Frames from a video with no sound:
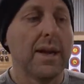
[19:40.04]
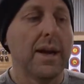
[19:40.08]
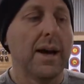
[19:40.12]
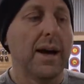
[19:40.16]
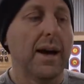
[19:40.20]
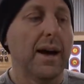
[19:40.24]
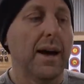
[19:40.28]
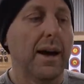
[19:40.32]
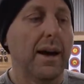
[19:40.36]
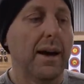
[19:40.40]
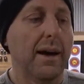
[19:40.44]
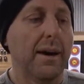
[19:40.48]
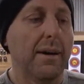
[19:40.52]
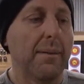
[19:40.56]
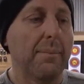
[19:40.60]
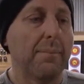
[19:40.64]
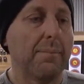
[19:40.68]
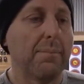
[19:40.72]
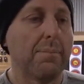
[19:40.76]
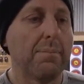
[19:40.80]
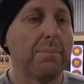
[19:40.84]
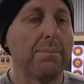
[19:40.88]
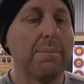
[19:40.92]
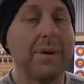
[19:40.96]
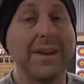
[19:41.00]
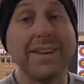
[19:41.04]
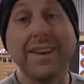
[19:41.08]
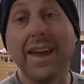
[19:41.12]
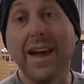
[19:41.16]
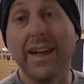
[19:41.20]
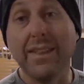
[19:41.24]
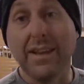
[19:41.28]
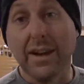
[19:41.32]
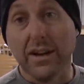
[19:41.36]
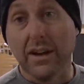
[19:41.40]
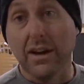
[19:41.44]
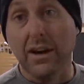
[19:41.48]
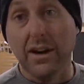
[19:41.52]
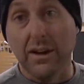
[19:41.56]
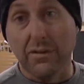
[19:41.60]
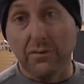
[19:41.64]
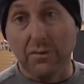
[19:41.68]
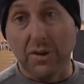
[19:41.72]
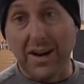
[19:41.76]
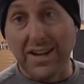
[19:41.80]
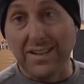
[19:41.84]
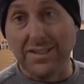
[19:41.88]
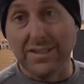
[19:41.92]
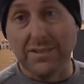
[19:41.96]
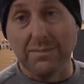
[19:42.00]
But now that kind
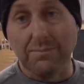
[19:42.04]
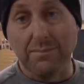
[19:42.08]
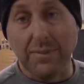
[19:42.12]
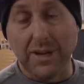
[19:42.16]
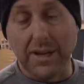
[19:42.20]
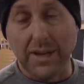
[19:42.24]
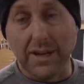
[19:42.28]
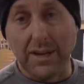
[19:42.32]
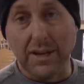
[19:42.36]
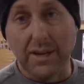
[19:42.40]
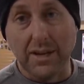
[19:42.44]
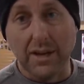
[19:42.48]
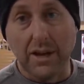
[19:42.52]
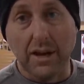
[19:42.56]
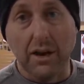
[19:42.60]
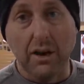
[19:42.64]
of raises me